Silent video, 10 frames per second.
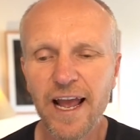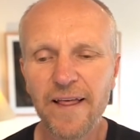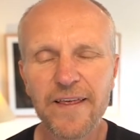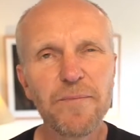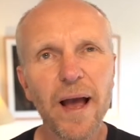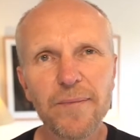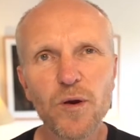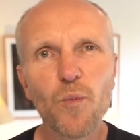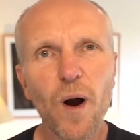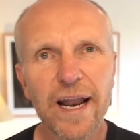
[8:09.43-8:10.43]
And then
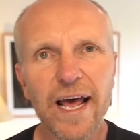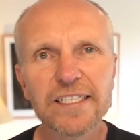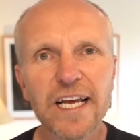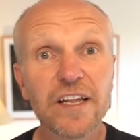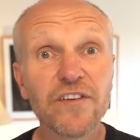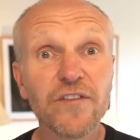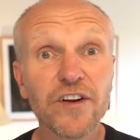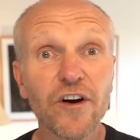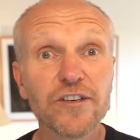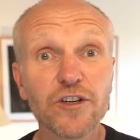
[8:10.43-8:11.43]
maybe one out of 10 of your
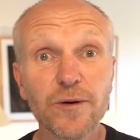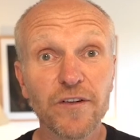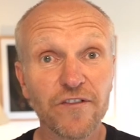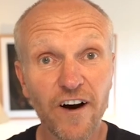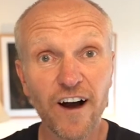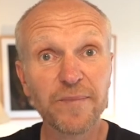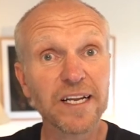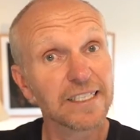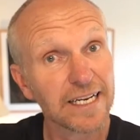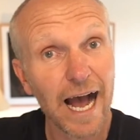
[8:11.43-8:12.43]
videos could be five
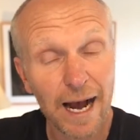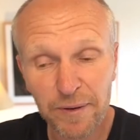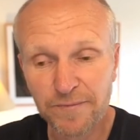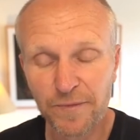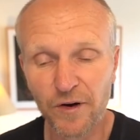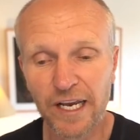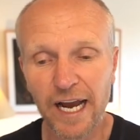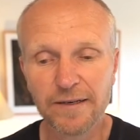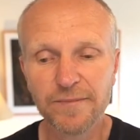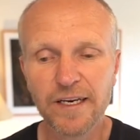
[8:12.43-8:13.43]
minutes and up,
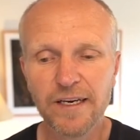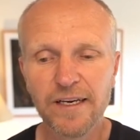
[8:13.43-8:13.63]
okay?